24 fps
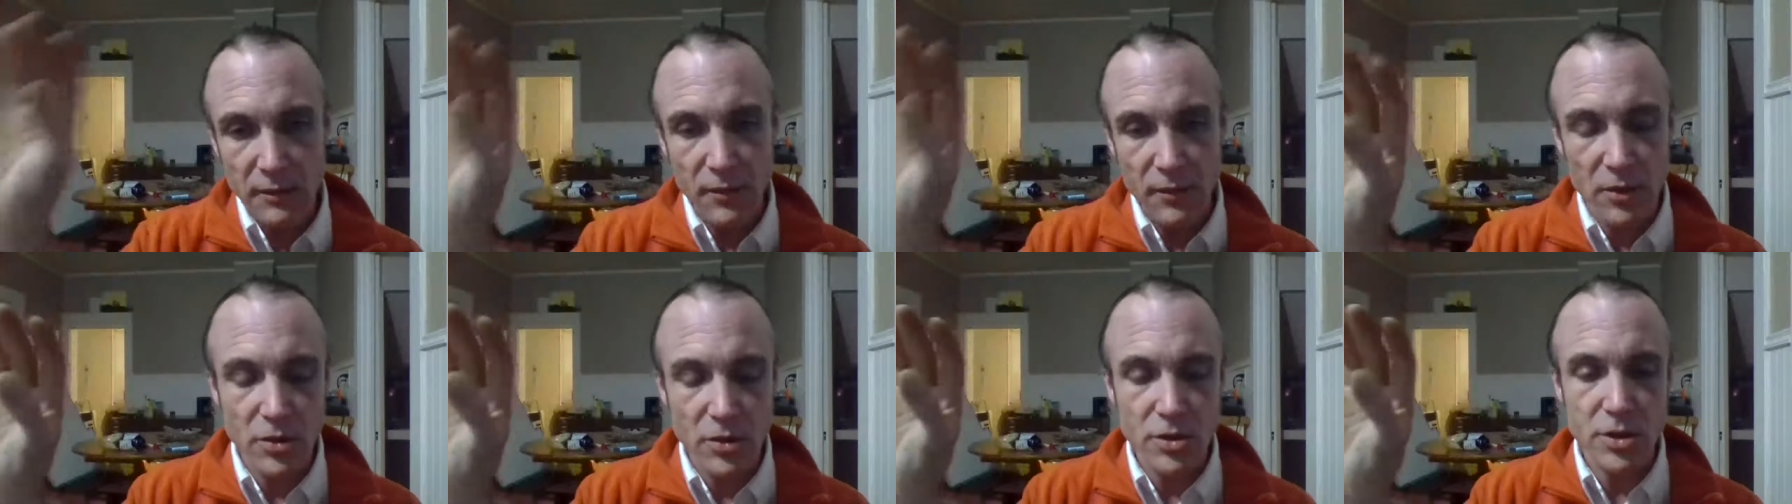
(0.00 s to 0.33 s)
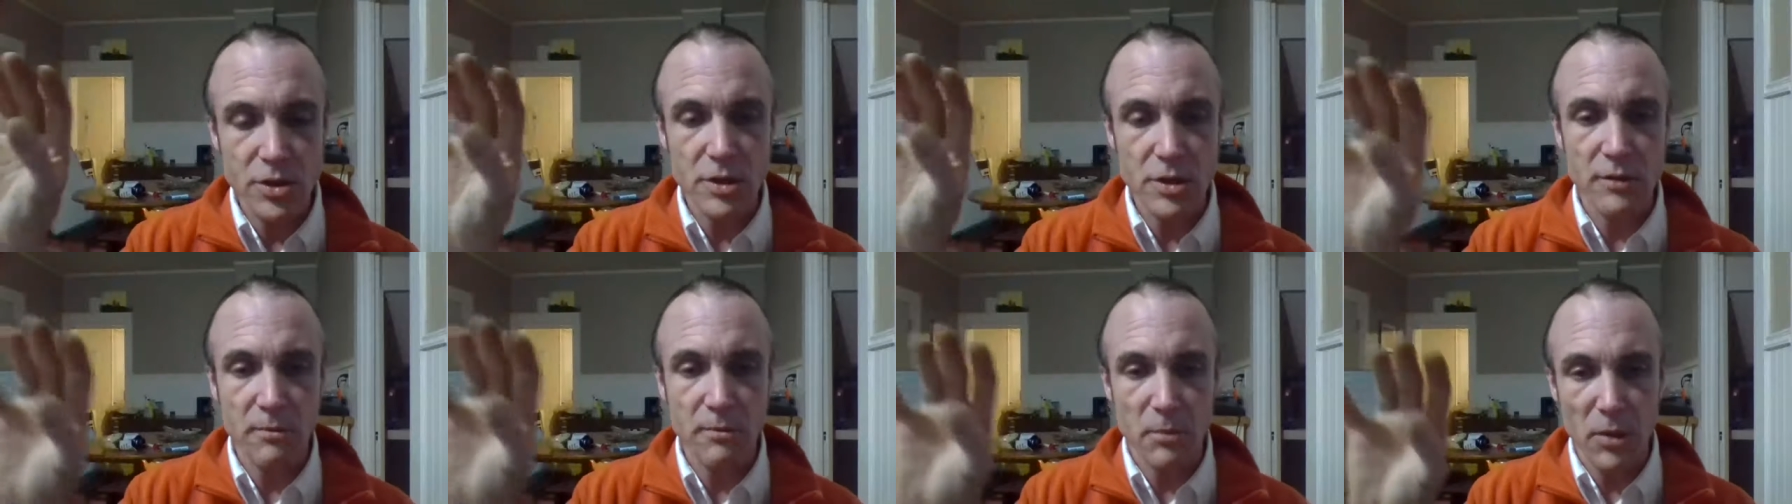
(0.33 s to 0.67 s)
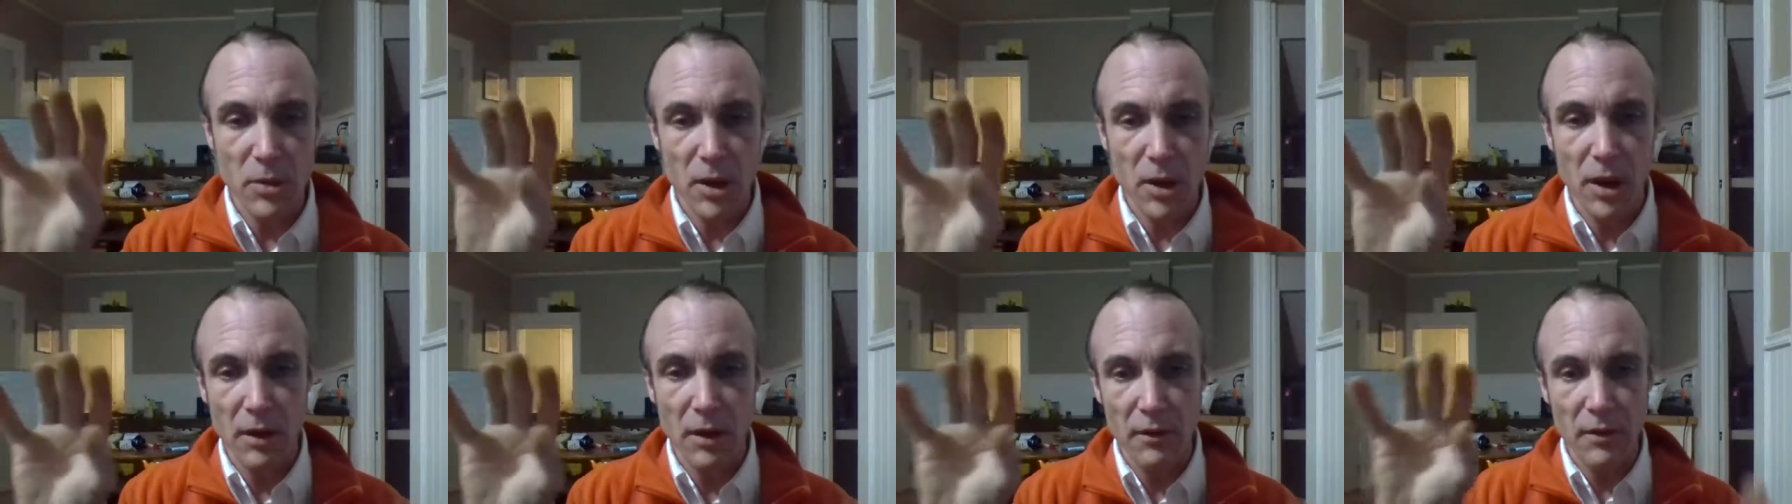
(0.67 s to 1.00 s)
Version
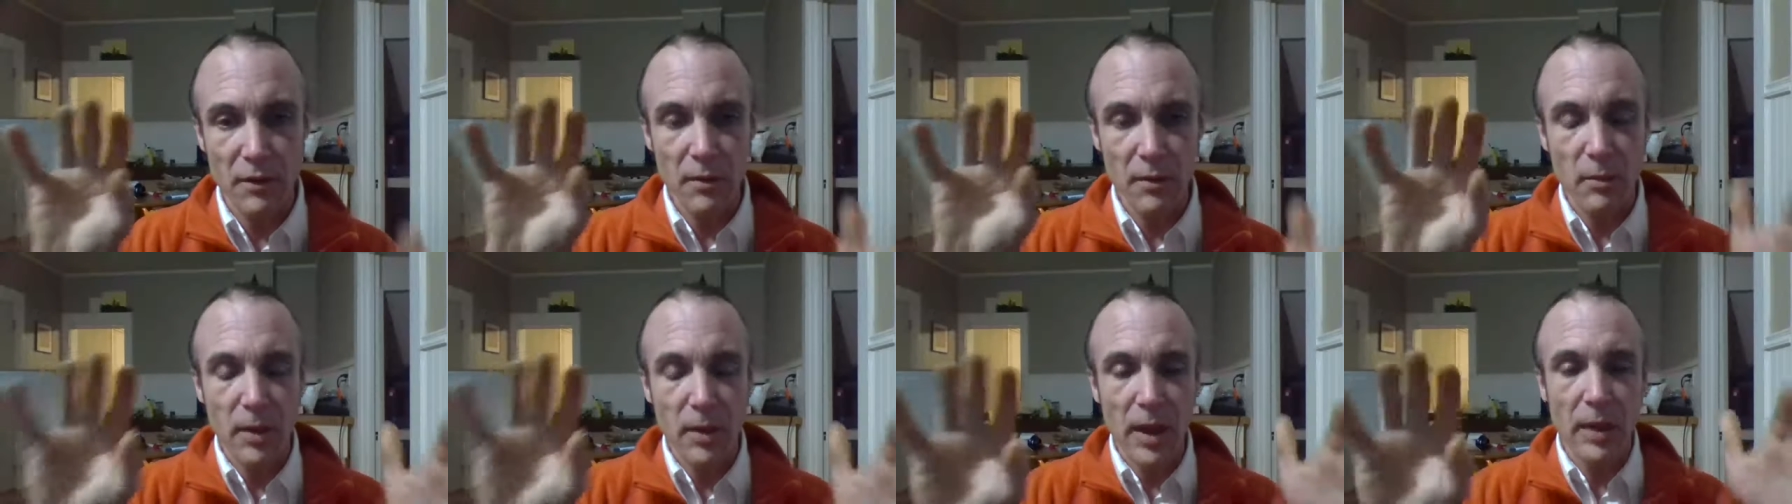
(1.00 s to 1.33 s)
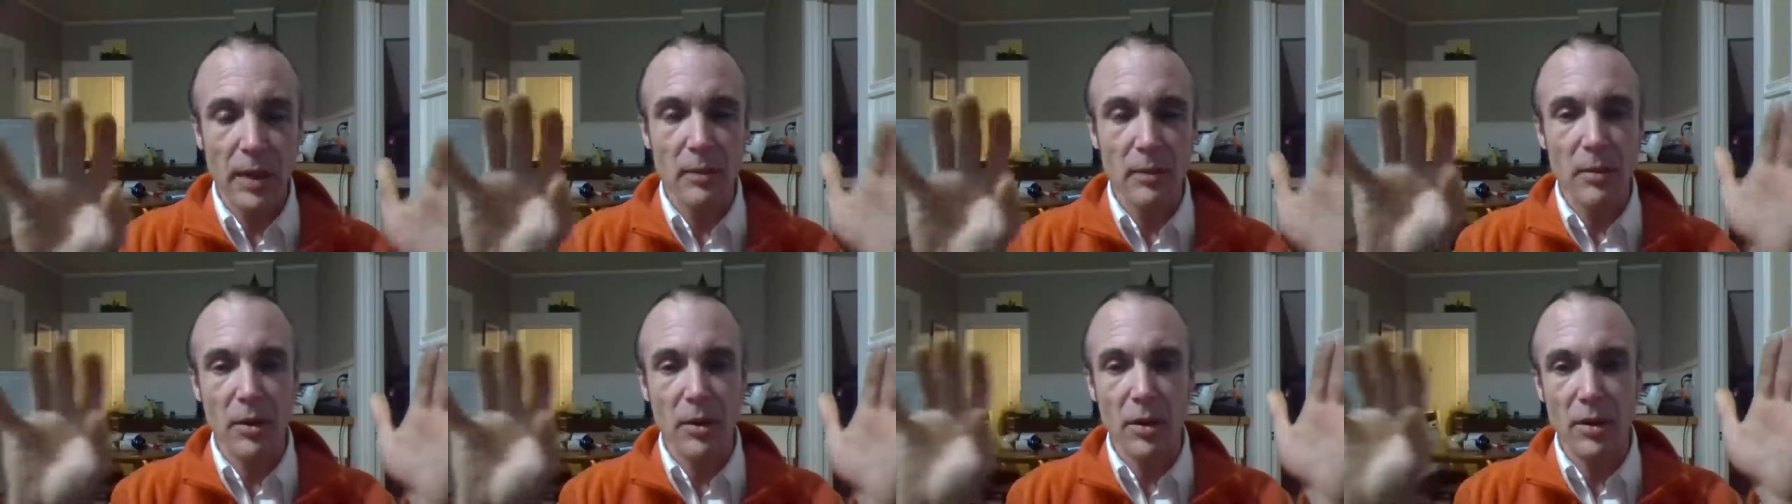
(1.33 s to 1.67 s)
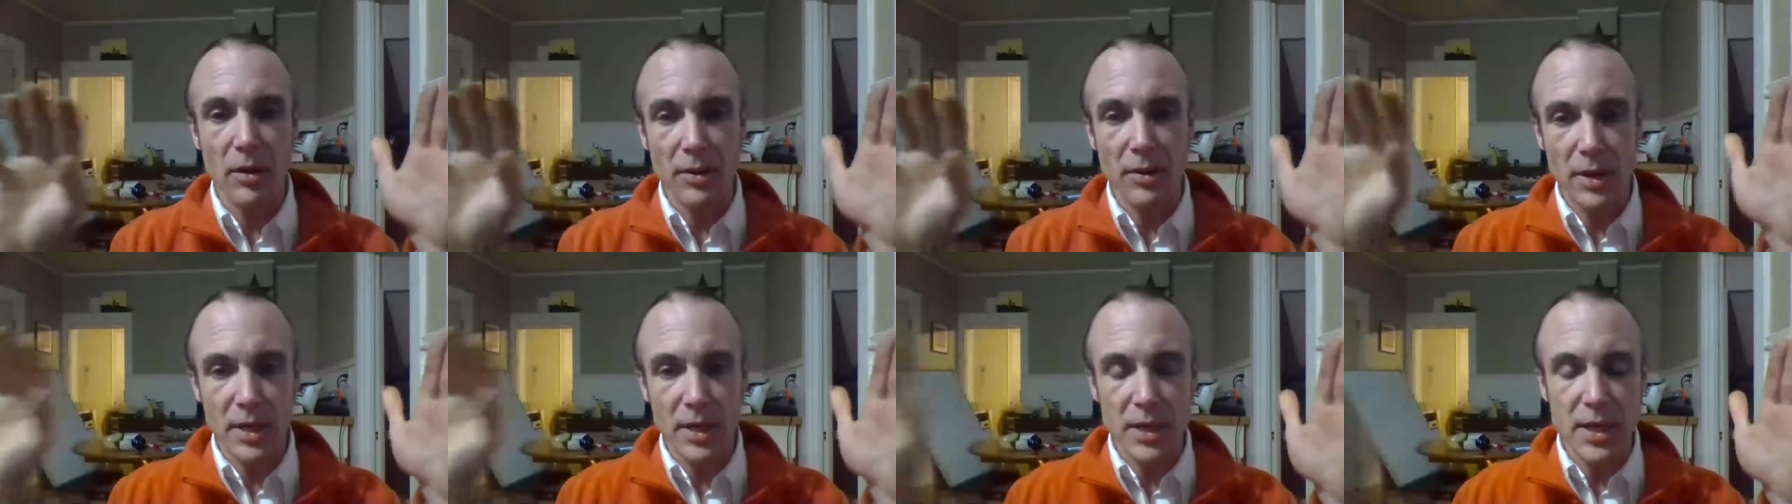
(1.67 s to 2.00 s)
of the
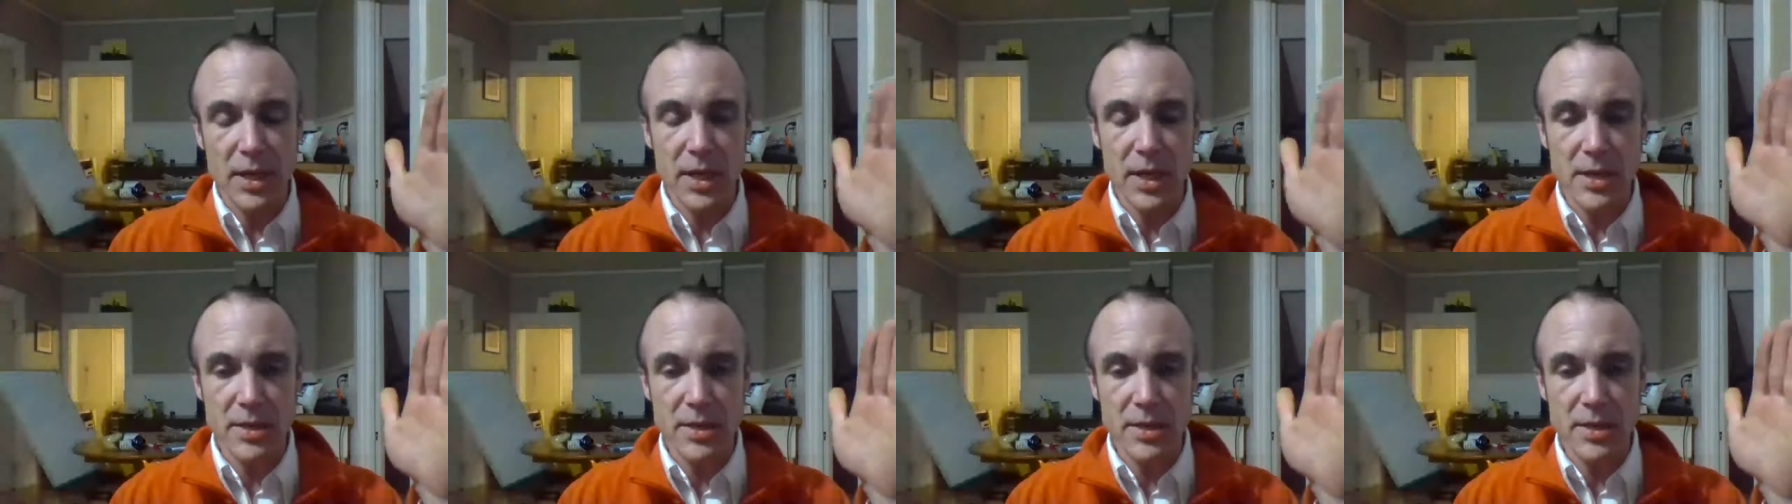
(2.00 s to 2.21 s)
Bible, the Dead